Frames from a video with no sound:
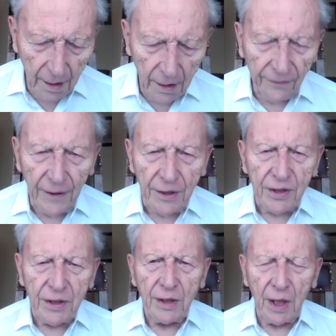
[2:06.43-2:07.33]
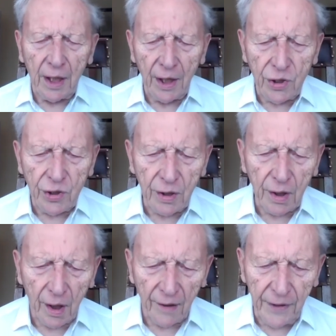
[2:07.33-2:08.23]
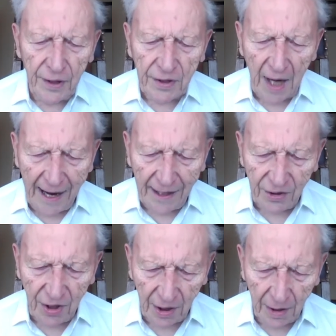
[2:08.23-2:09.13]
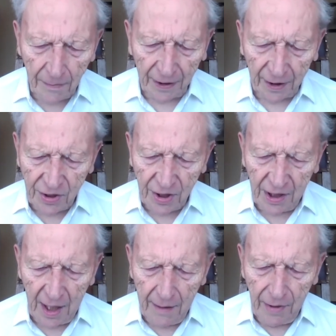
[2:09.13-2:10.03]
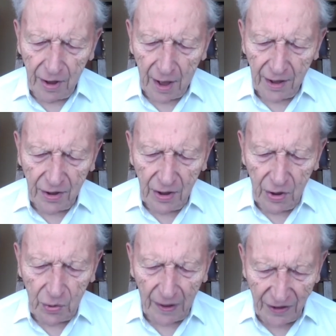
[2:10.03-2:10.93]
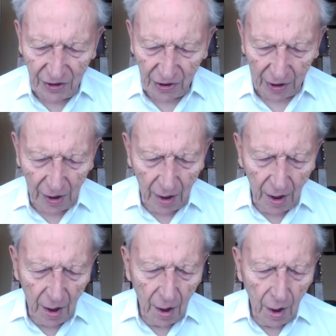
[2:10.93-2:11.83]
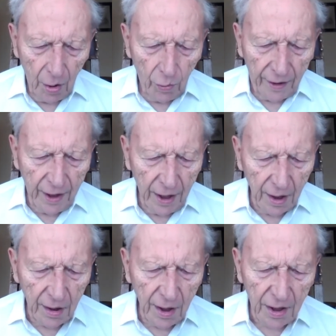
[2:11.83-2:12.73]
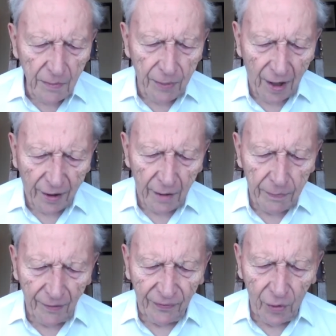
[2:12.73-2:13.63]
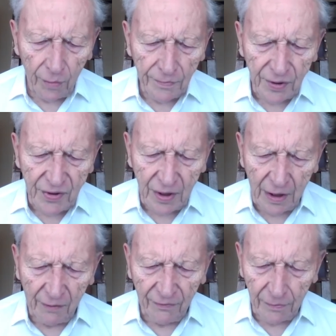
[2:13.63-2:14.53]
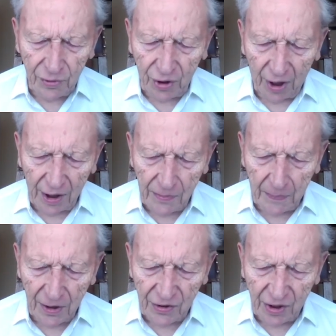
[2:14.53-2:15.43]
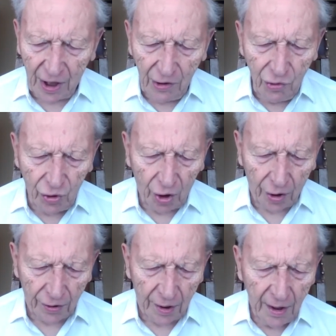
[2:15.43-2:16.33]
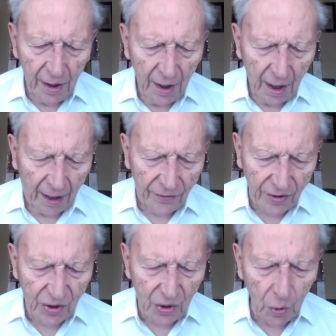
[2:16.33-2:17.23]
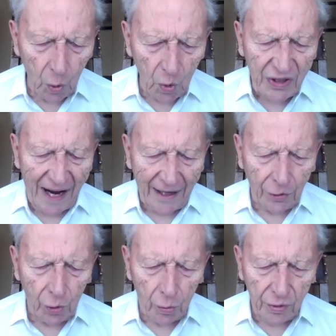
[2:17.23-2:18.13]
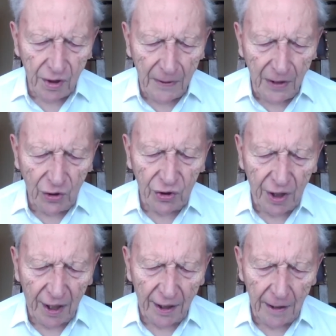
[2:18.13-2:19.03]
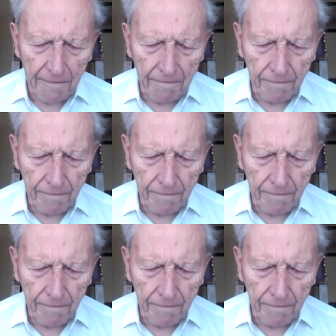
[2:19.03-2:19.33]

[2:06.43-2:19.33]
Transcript: The first indication of his acting ability came in 1920, when he and his brother performed a scene from Shakespeare's King John at the school's annual speech day.